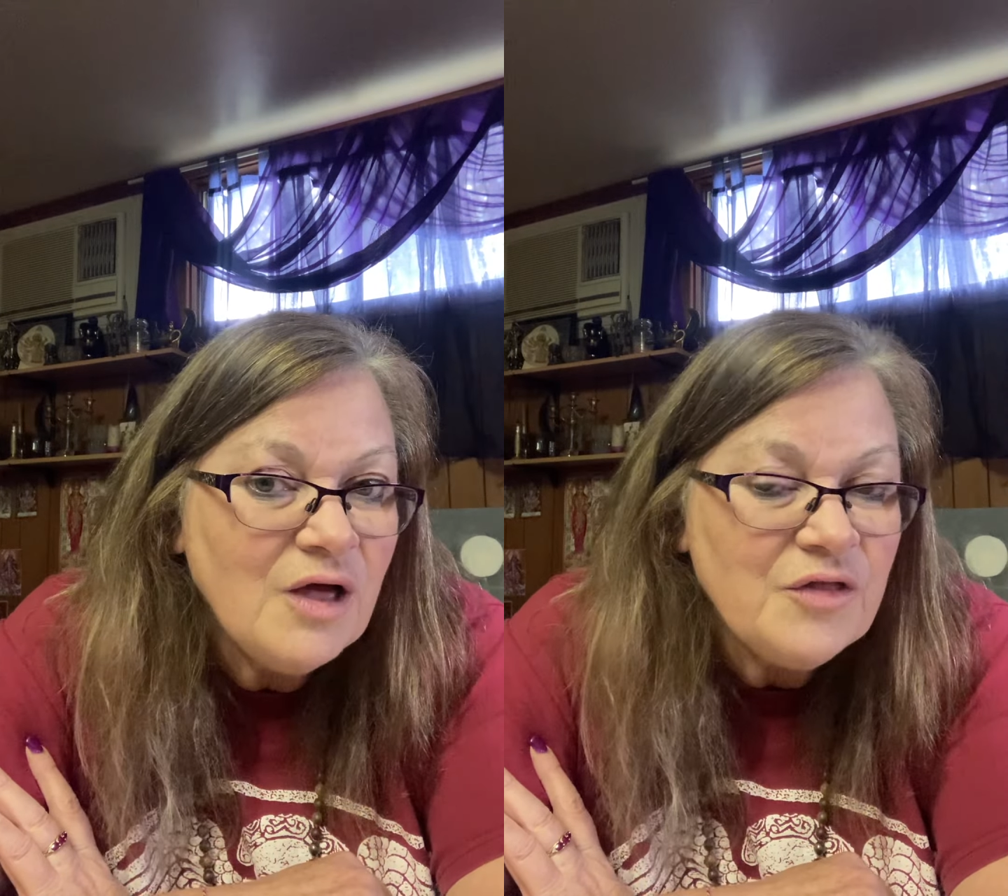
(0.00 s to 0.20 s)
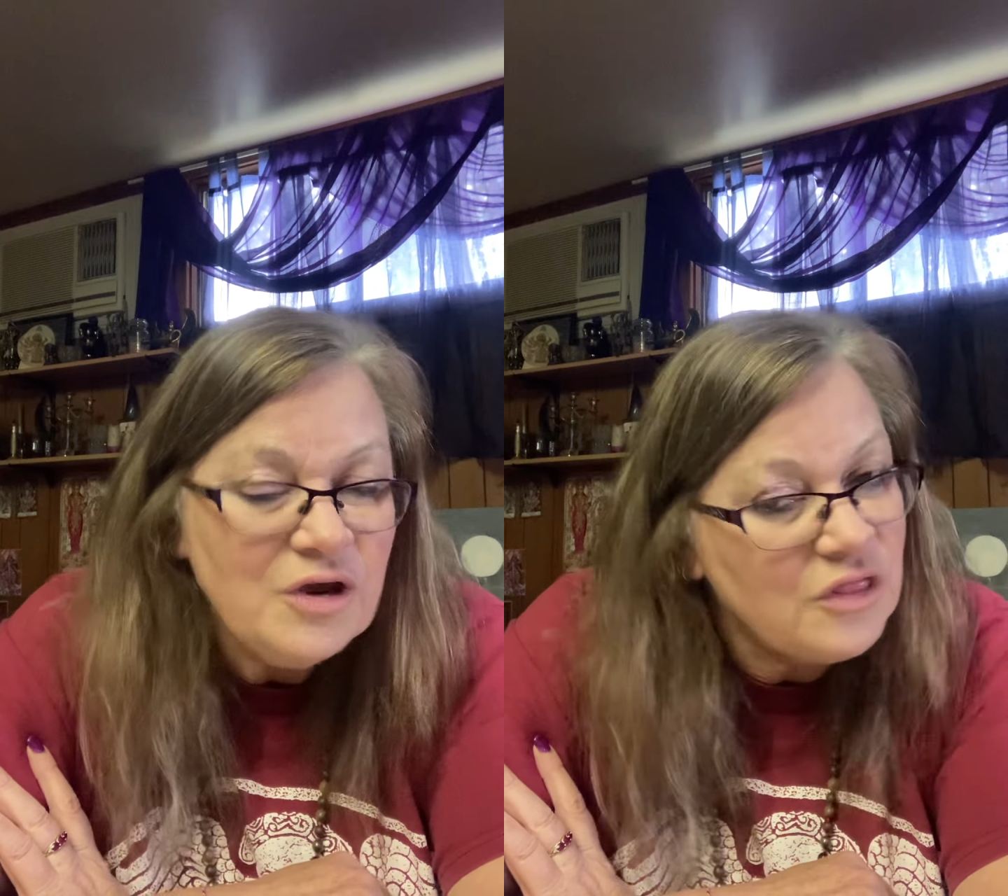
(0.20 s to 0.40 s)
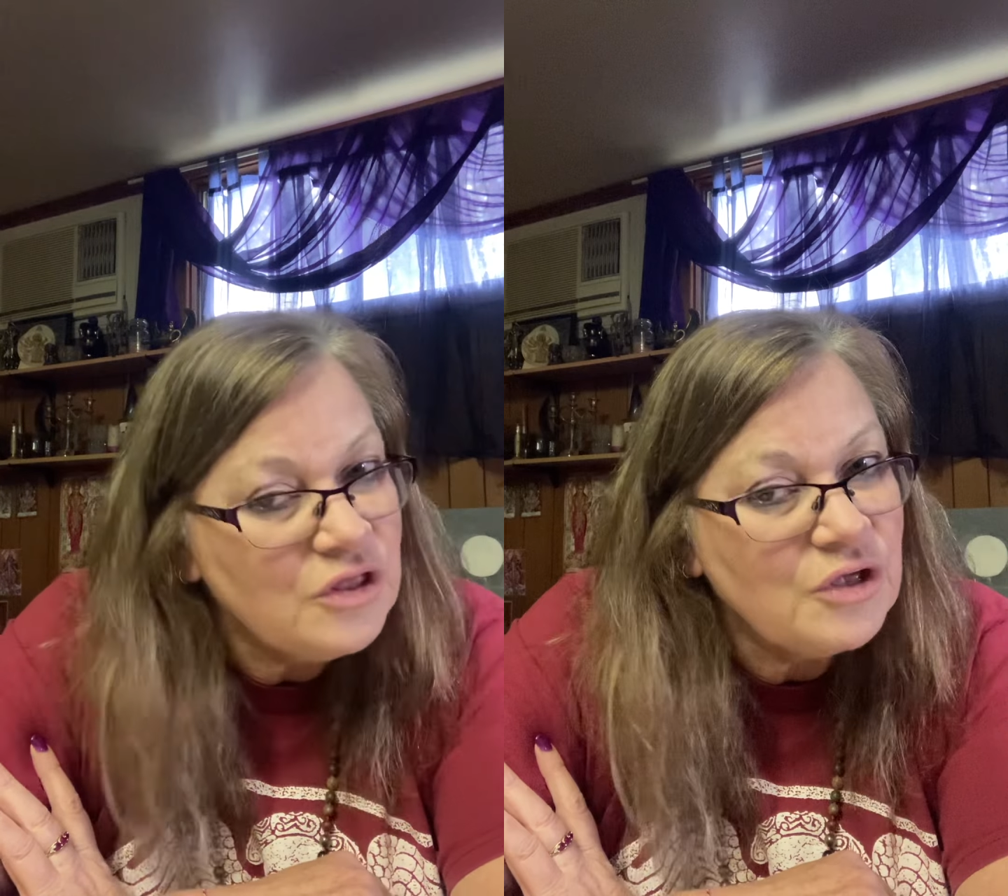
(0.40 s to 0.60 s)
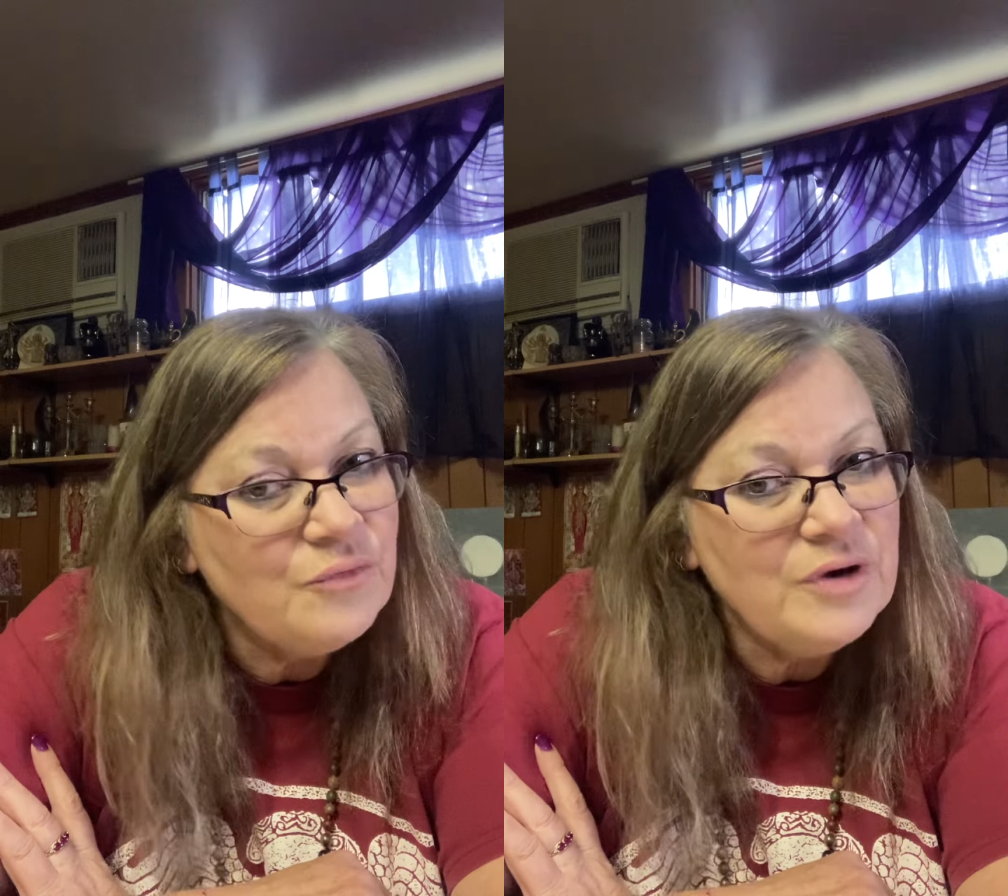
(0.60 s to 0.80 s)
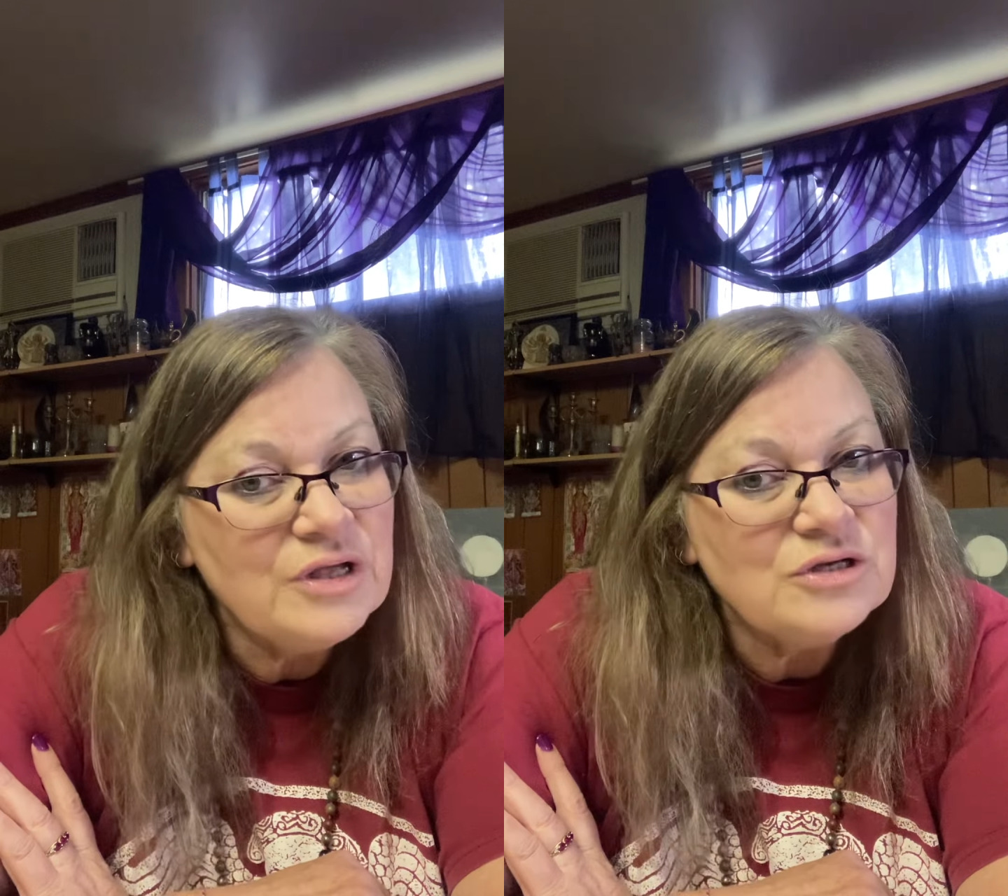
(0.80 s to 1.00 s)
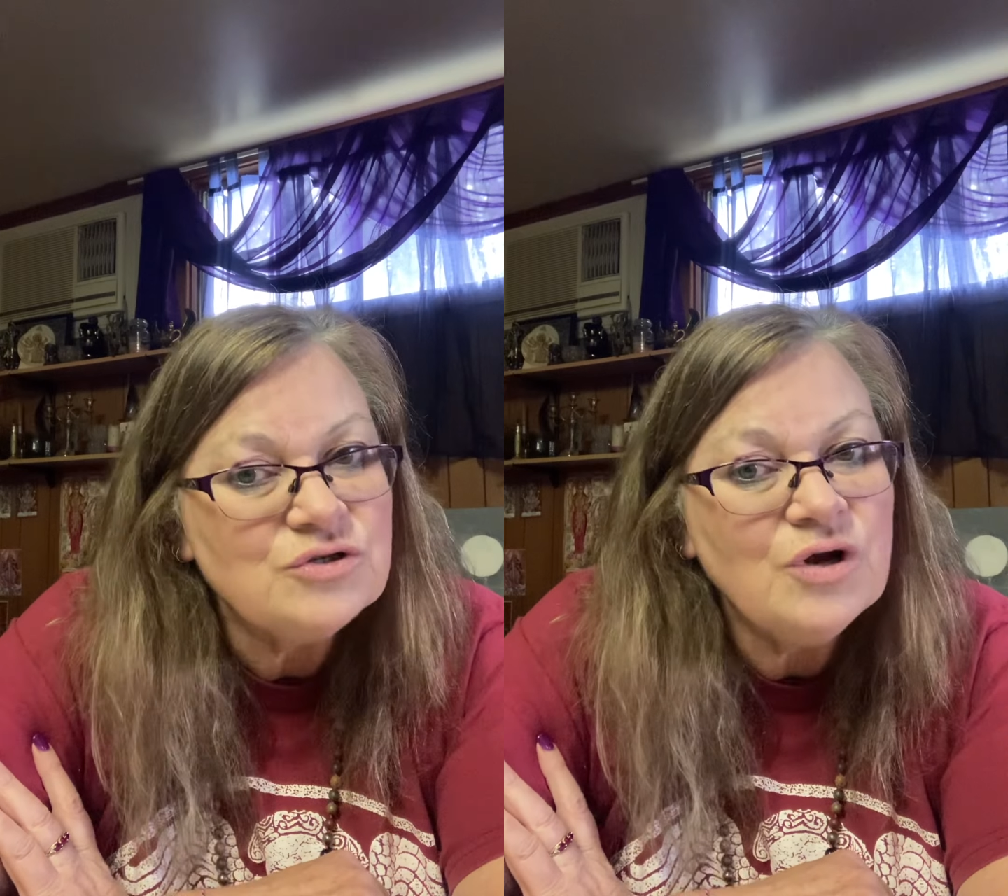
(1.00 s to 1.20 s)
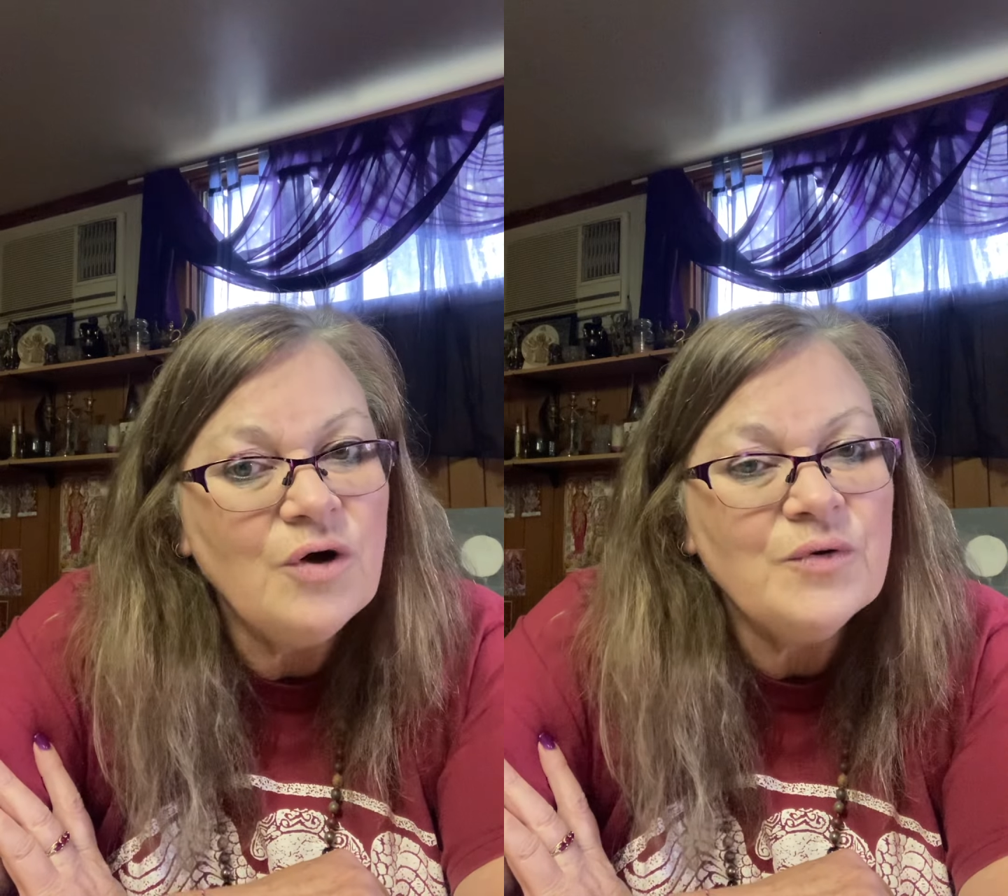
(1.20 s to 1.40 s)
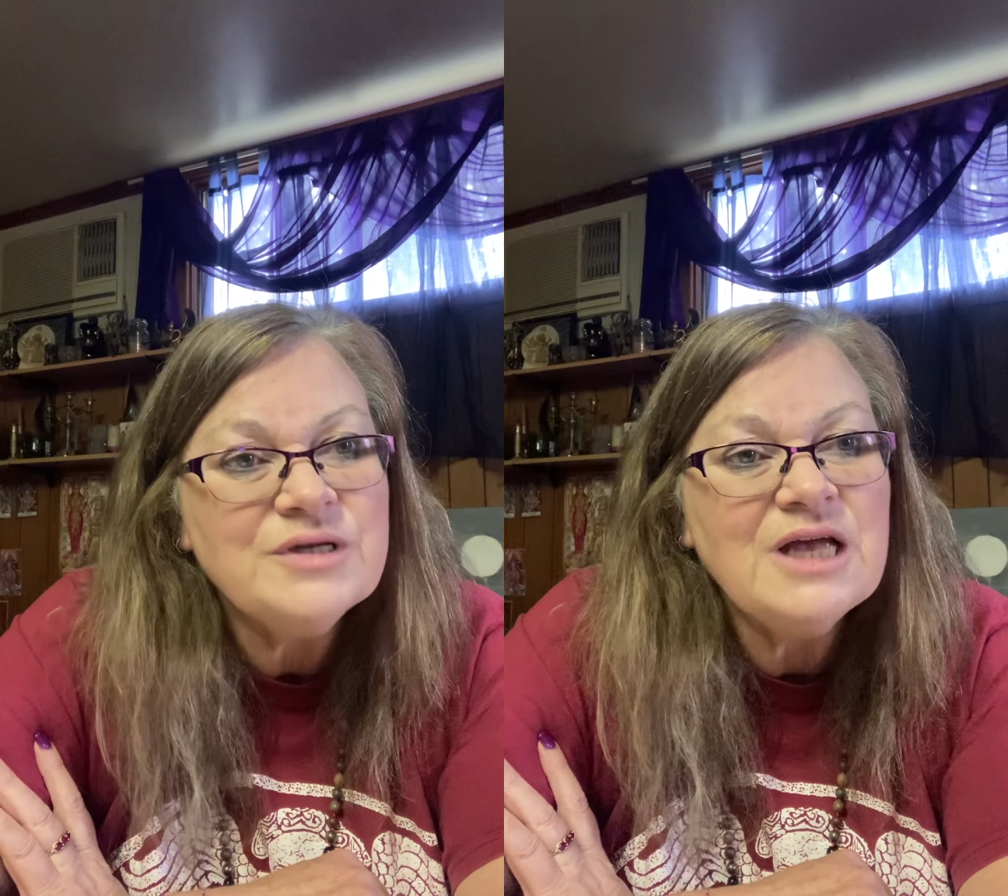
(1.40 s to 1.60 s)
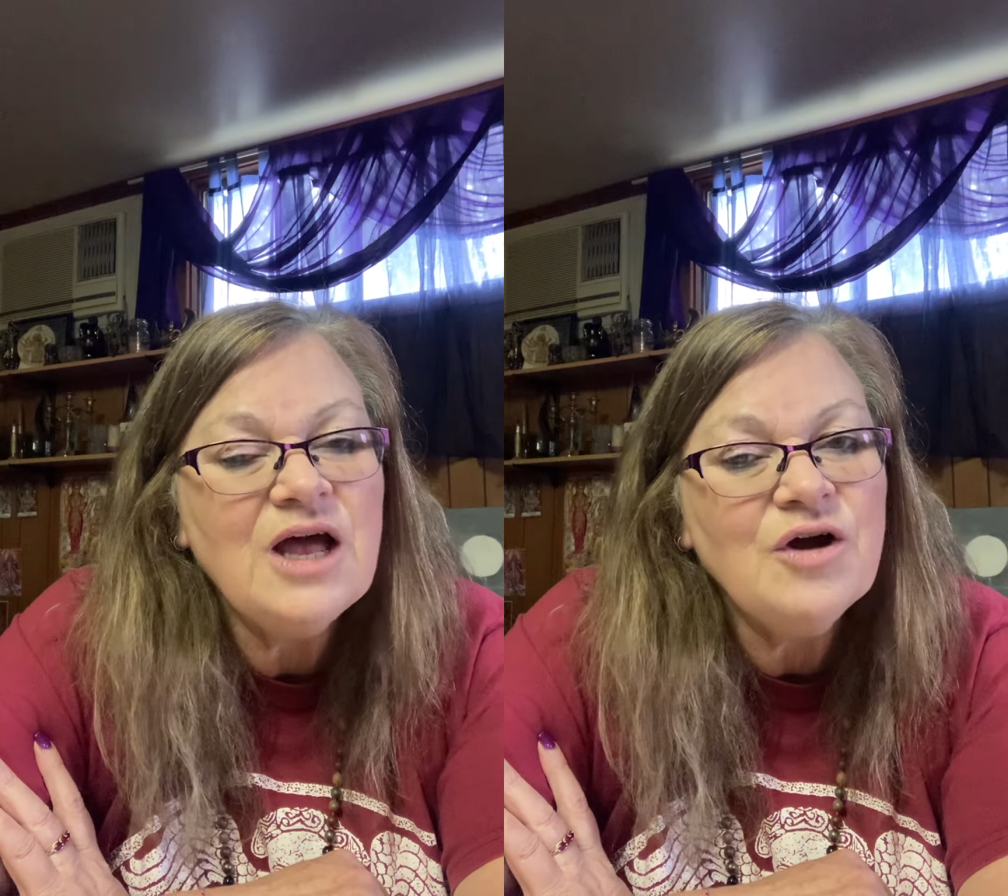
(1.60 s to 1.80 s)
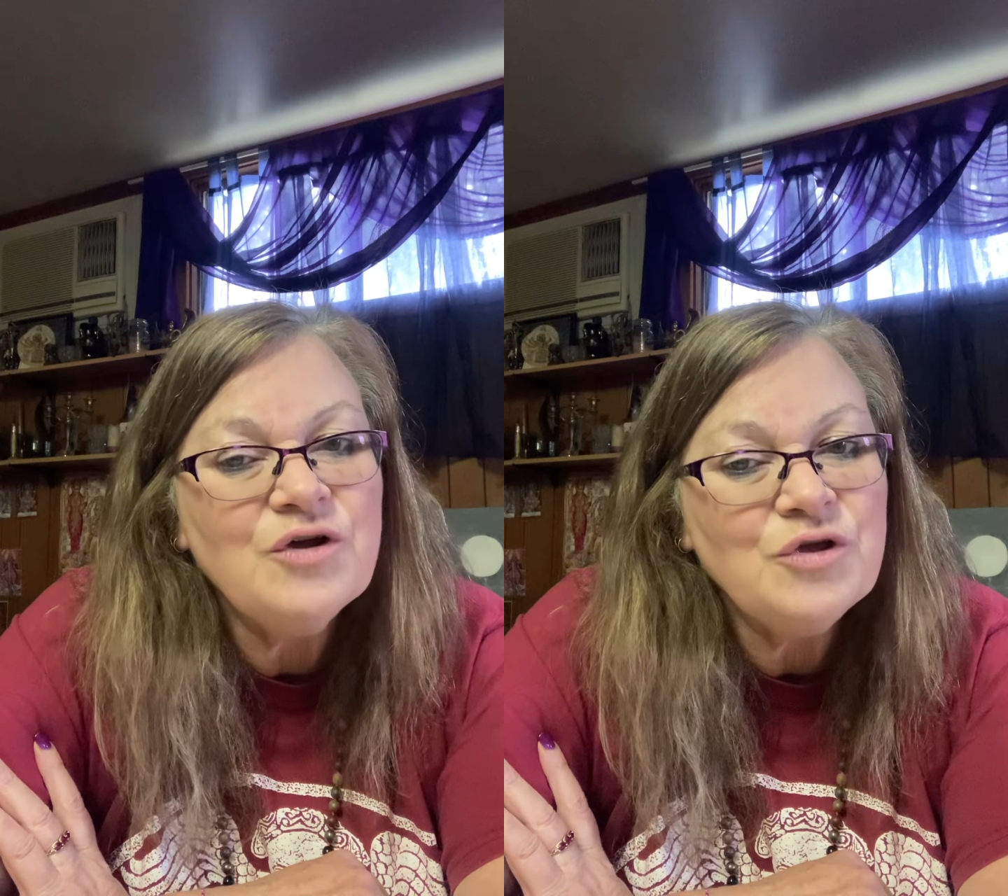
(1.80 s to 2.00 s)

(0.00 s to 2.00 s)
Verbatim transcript: The only thing you can really control is how